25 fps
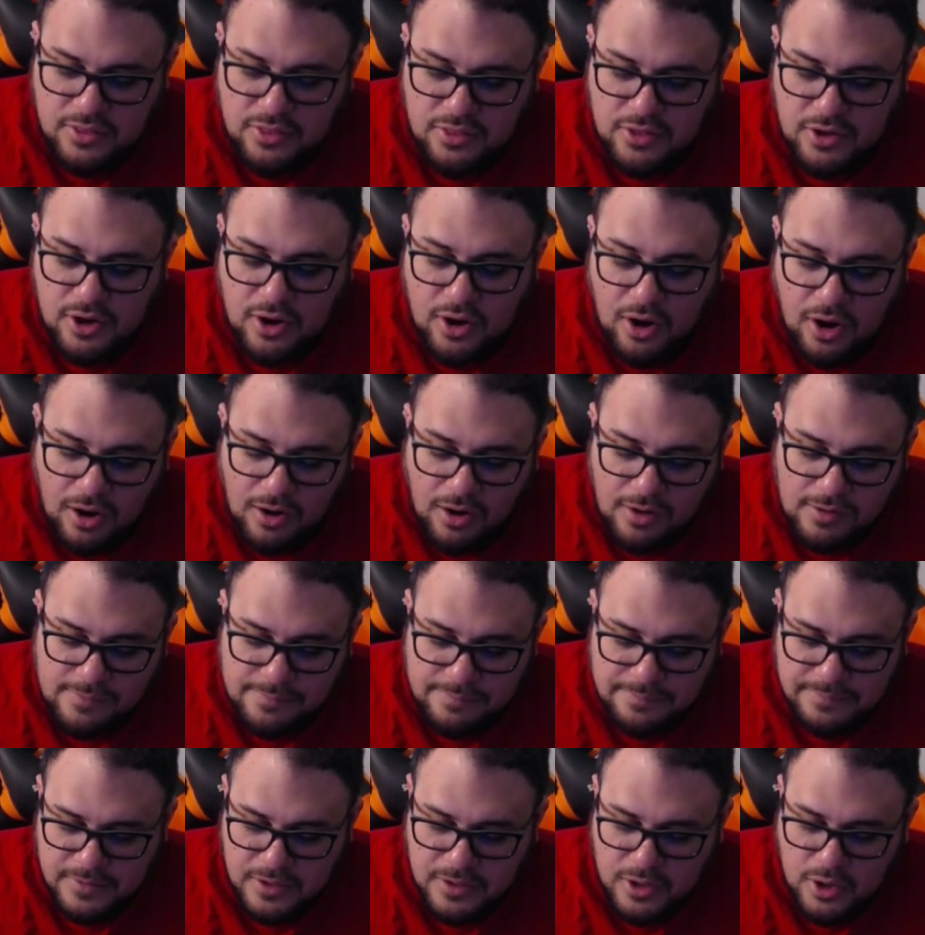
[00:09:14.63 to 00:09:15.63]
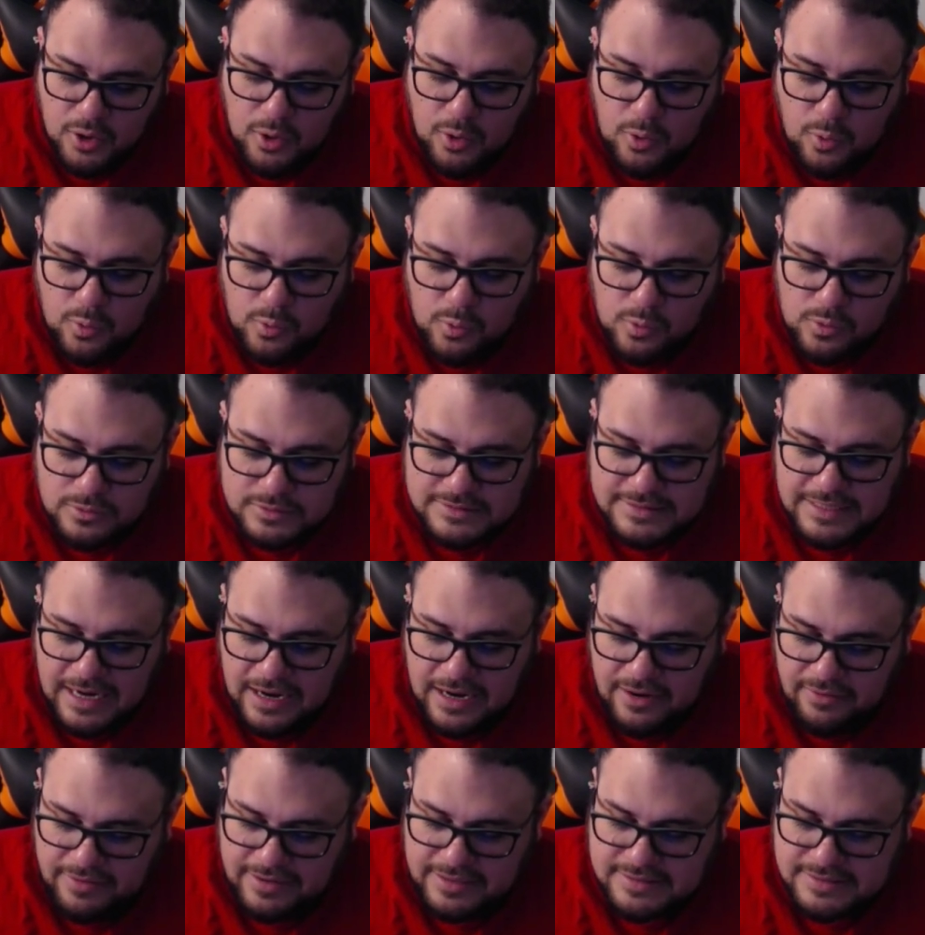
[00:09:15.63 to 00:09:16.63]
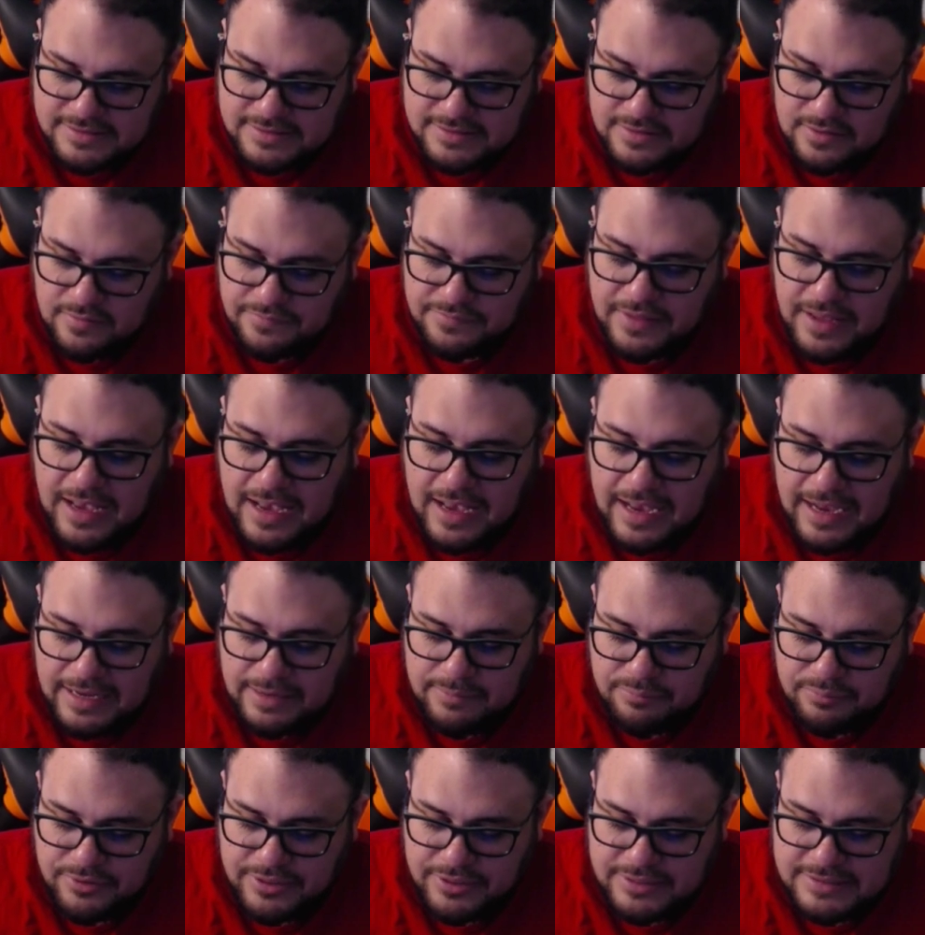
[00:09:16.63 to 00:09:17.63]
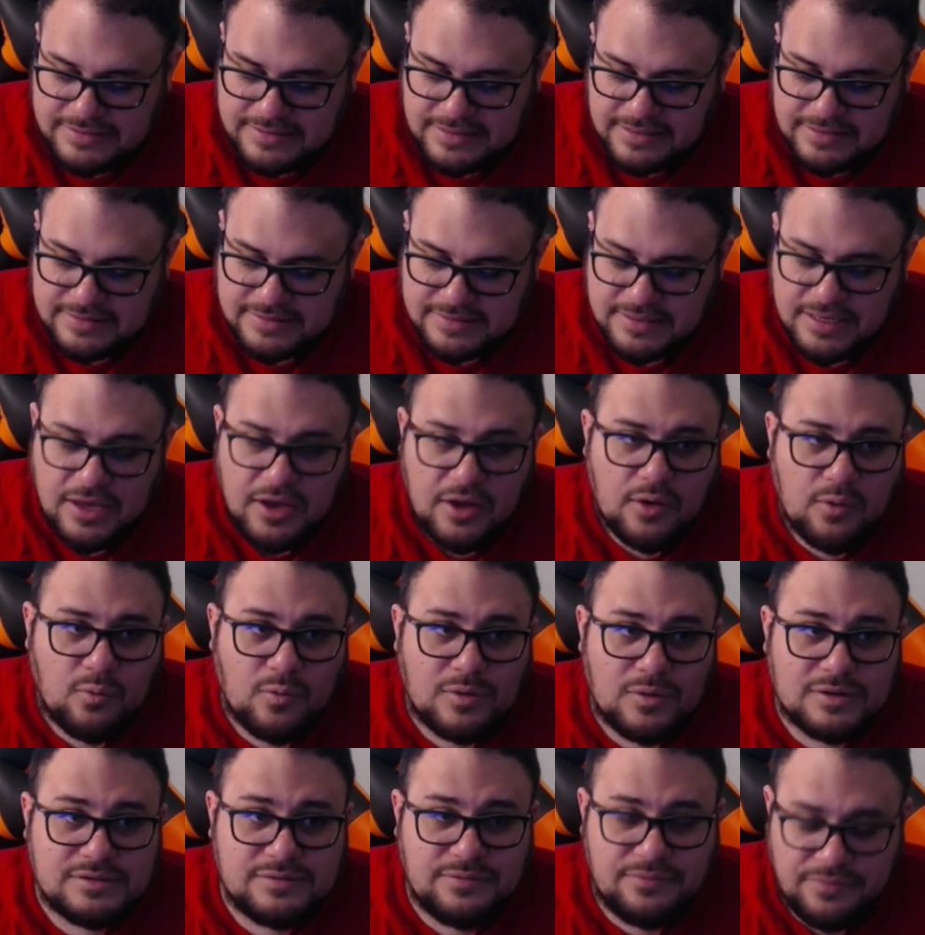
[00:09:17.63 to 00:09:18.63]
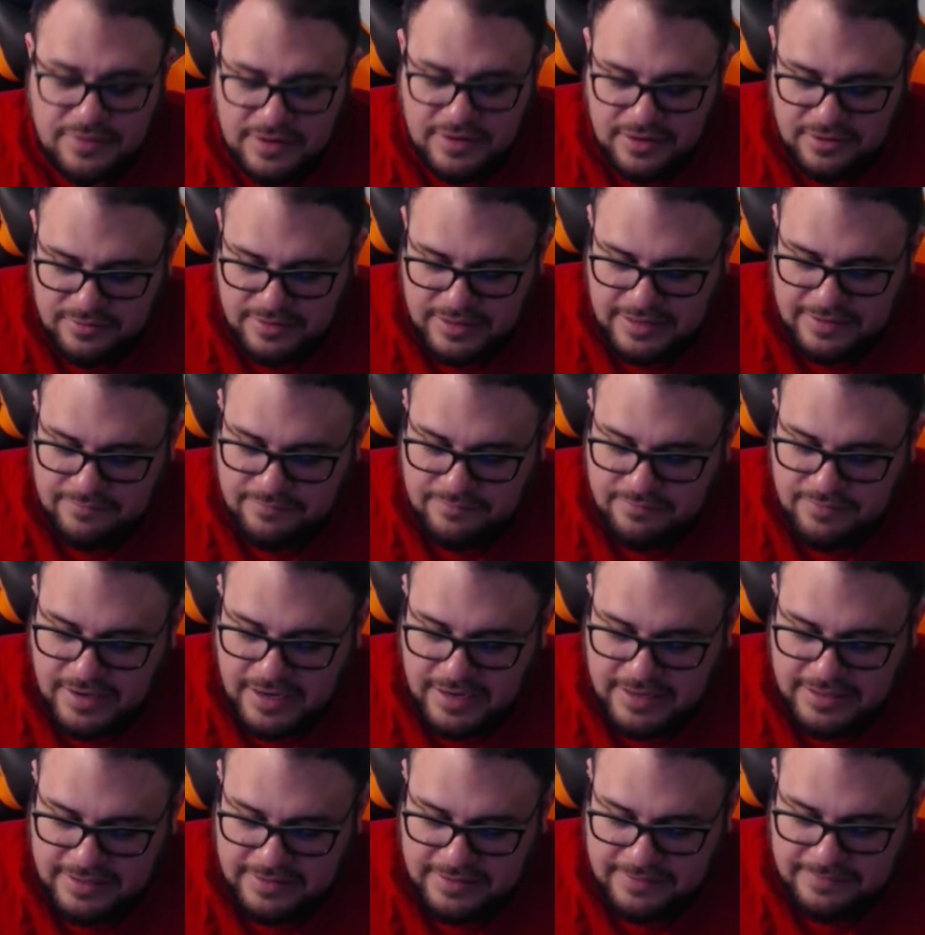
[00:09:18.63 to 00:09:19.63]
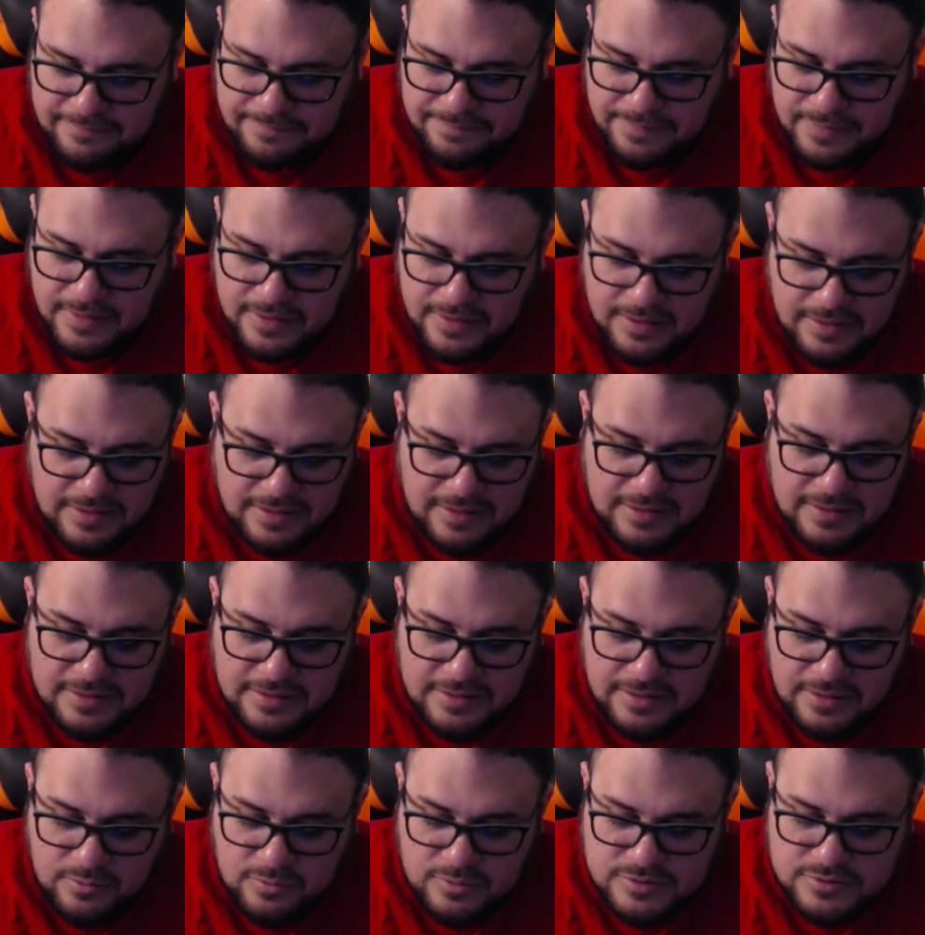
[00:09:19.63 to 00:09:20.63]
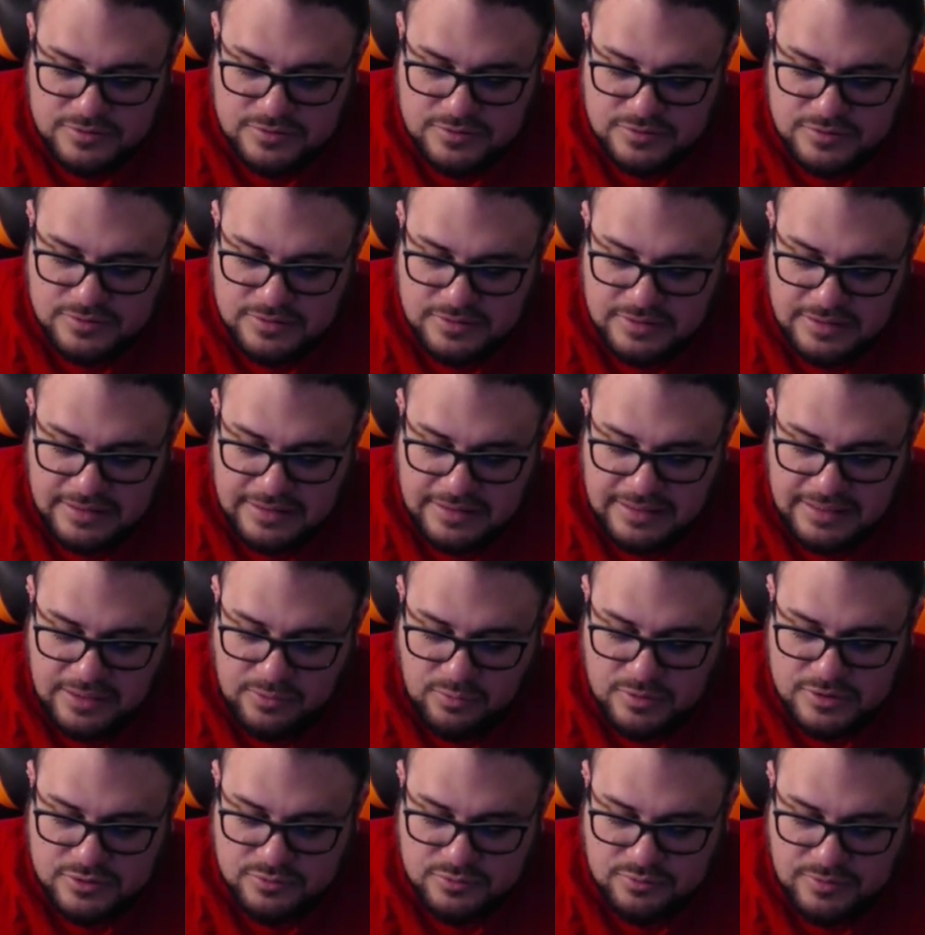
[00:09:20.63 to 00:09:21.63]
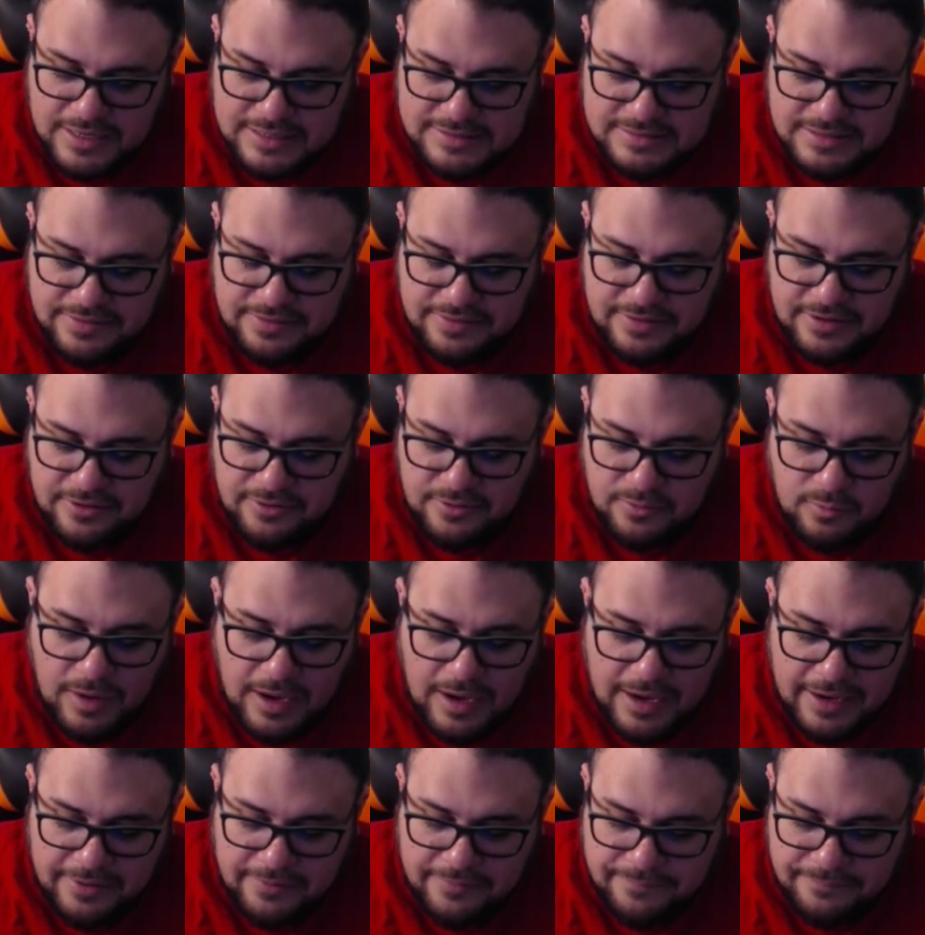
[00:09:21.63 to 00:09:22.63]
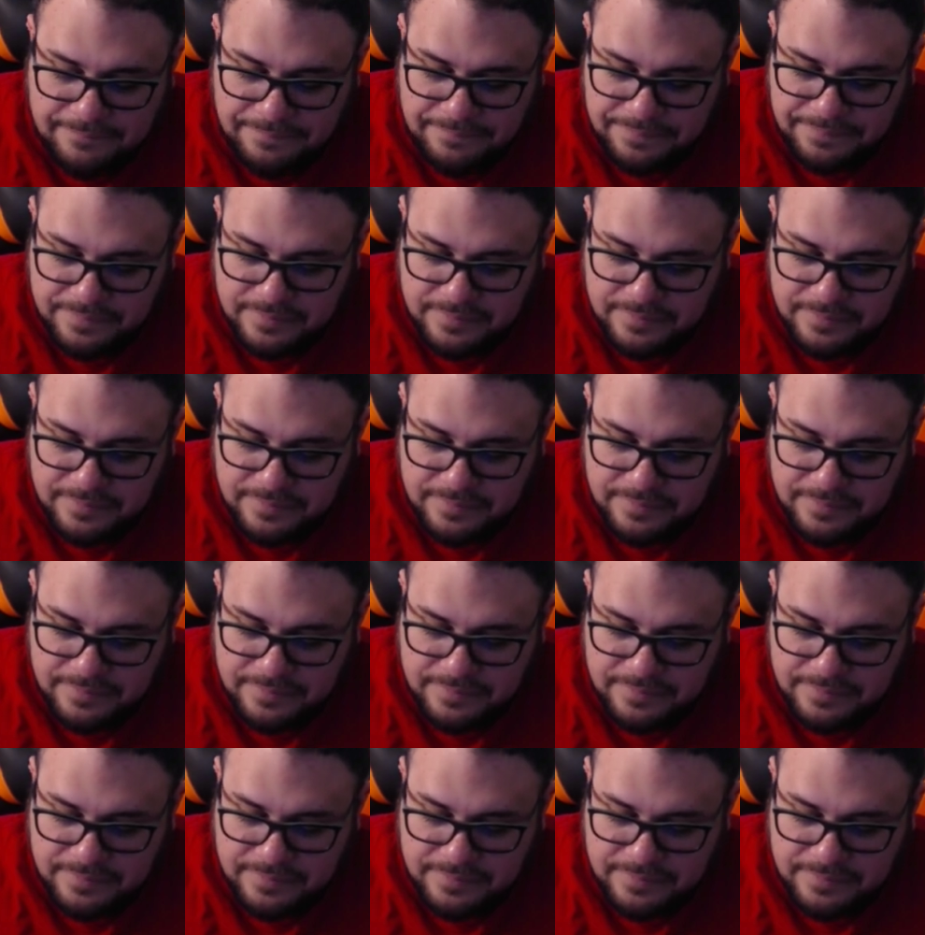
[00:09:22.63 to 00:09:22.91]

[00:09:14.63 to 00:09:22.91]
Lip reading: The calm, cool terrace of the High Priestess was very inviting. He was rested there a while.